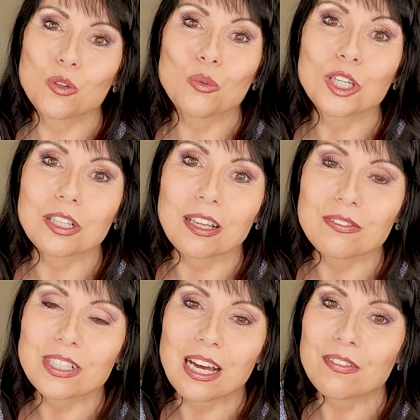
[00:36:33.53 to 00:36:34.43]
who wouldn't
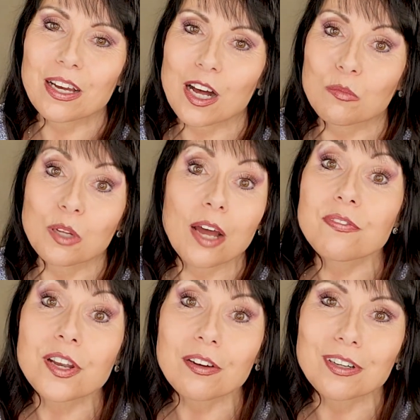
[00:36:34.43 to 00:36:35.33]
love to have that compliment?
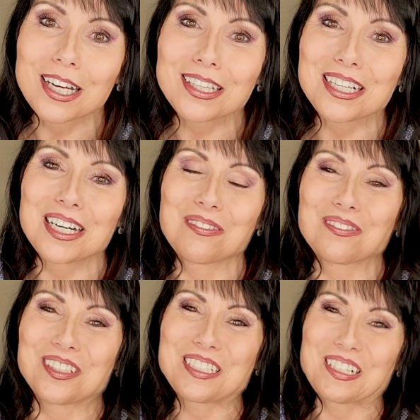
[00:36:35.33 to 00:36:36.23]
I've never had that
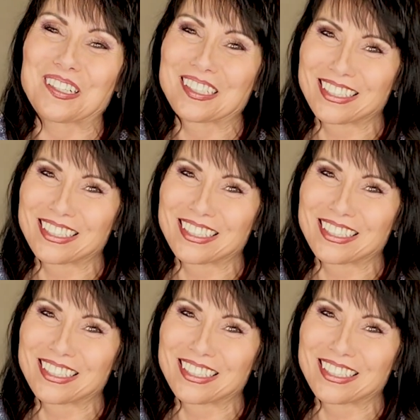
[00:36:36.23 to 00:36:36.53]
compliment, so